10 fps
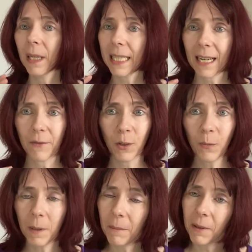have 2
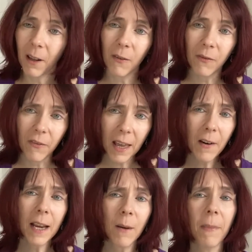people of
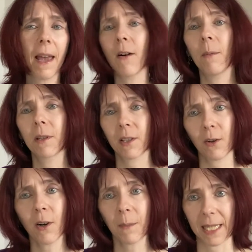very comparable
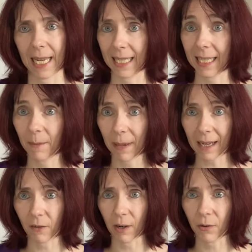circumstances and
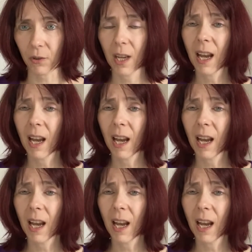backgrounds,